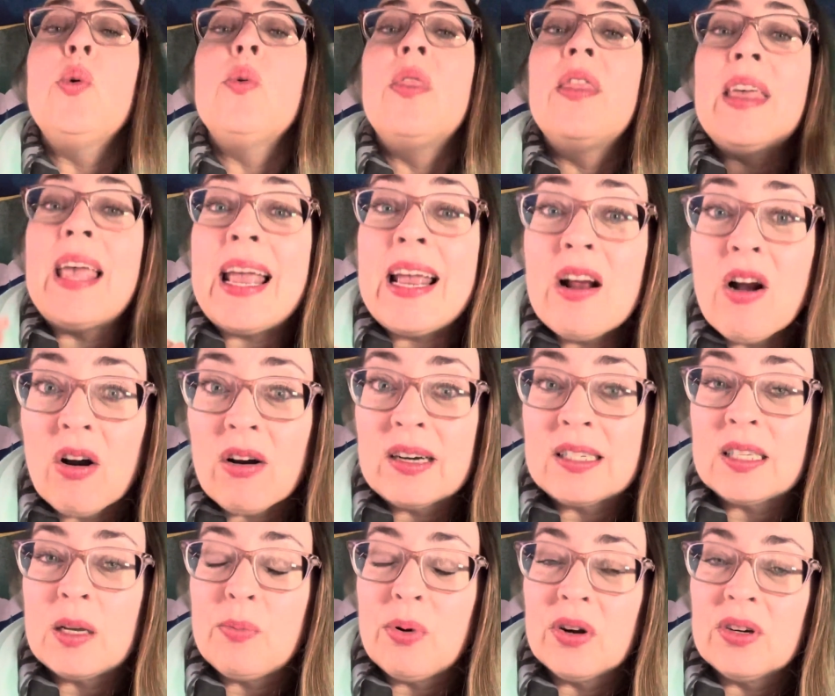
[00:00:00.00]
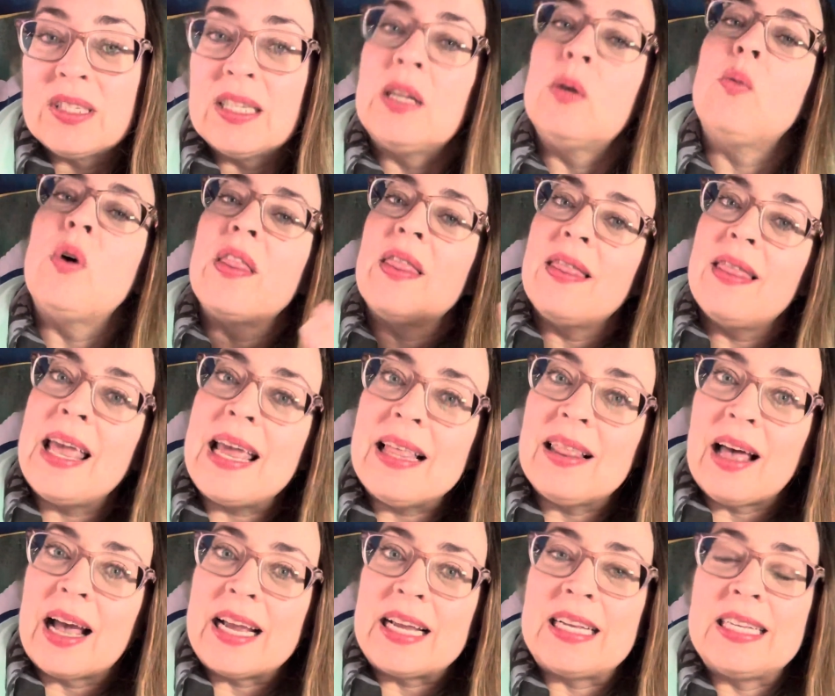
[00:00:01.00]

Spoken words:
they are as a person and what they like.